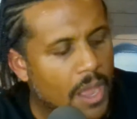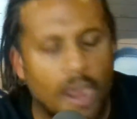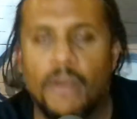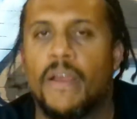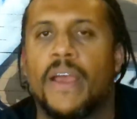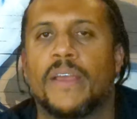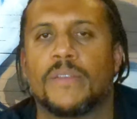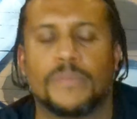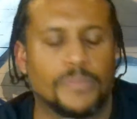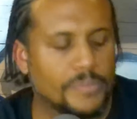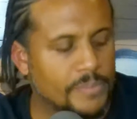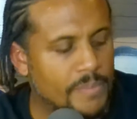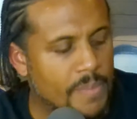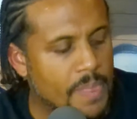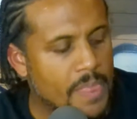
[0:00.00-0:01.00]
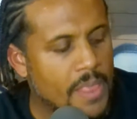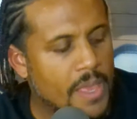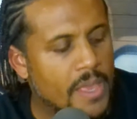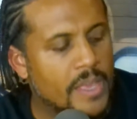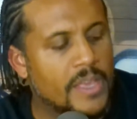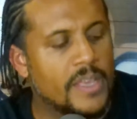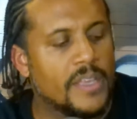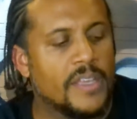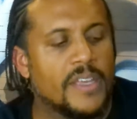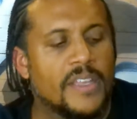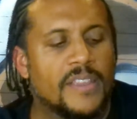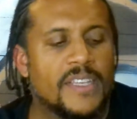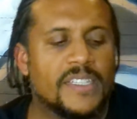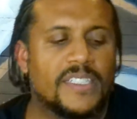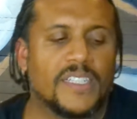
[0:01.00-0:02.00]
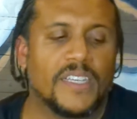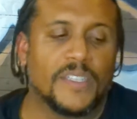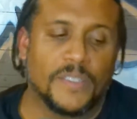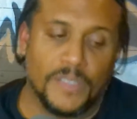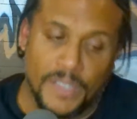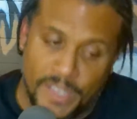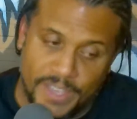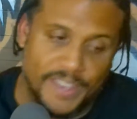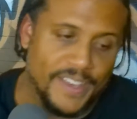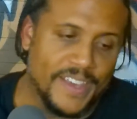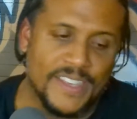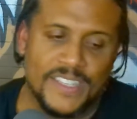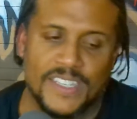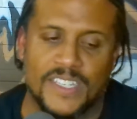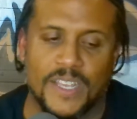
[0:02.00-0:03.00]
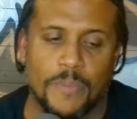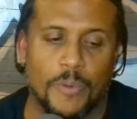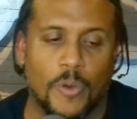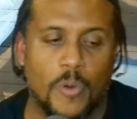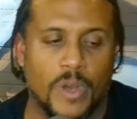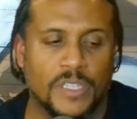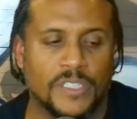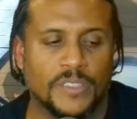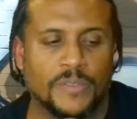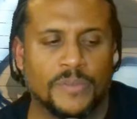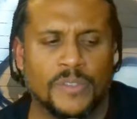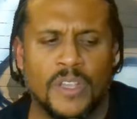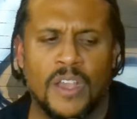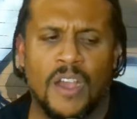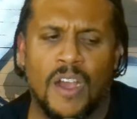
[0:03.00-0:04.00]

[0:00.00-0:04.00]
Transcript: All right. This is a simple question: